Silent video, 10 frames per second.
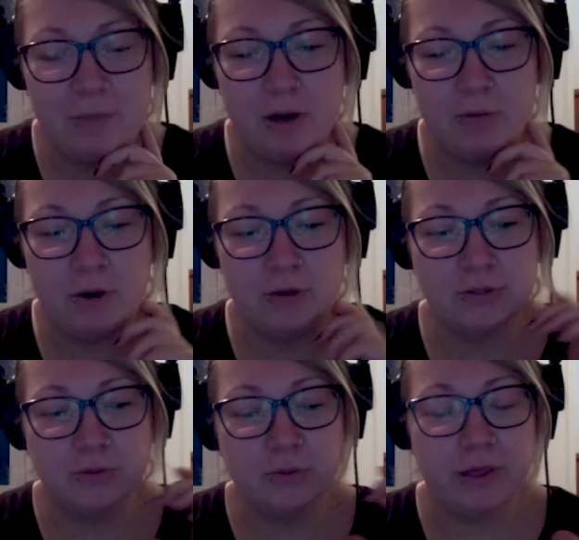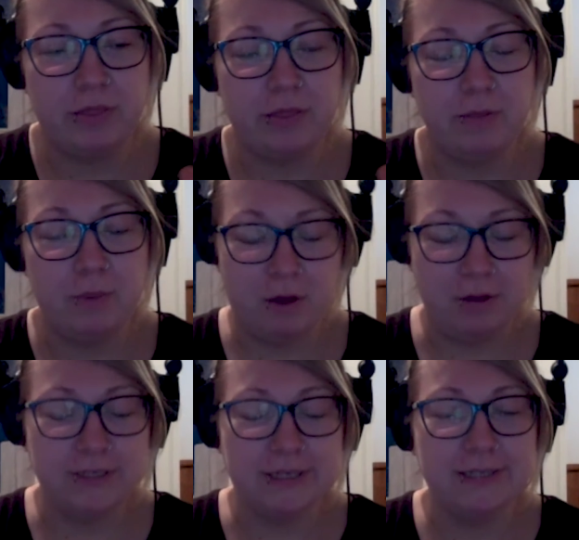part and parcel with
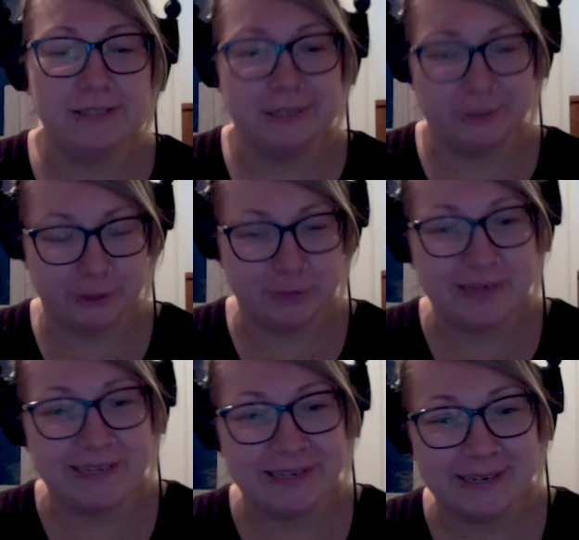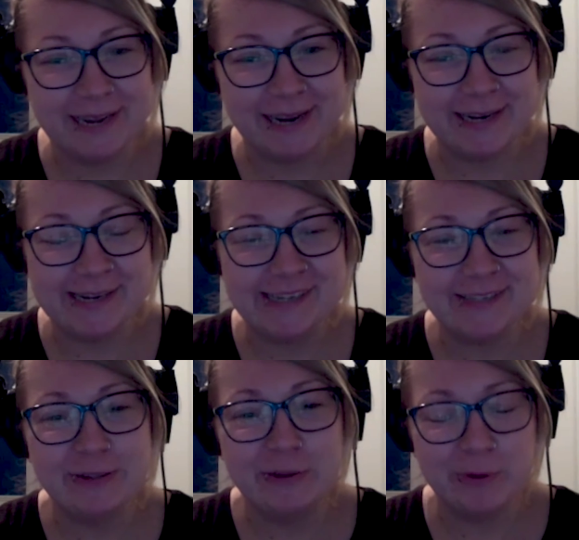politics, and it should be here in Canada,
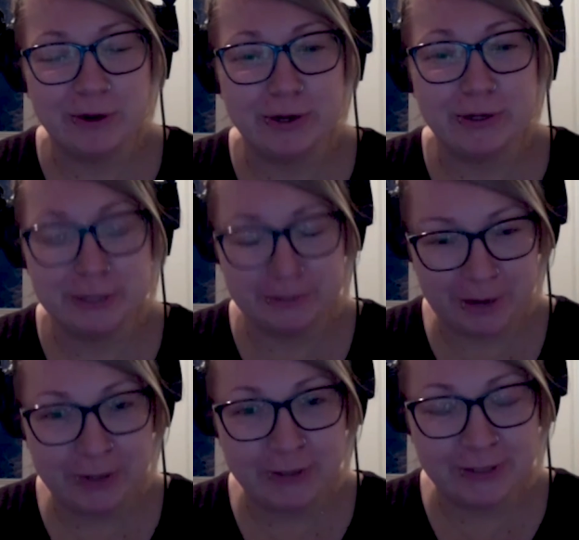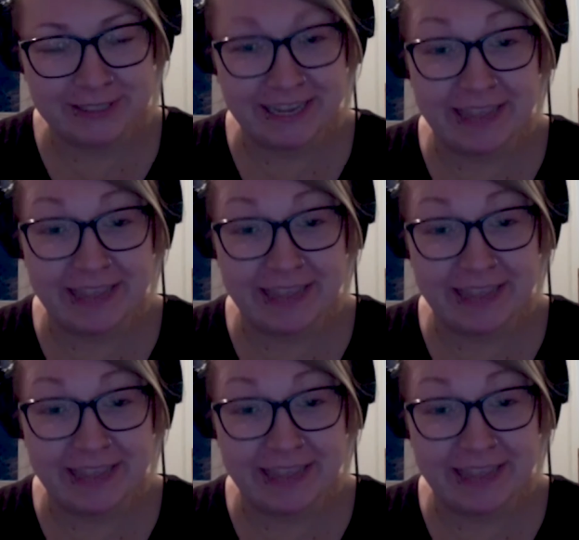is the word democracy.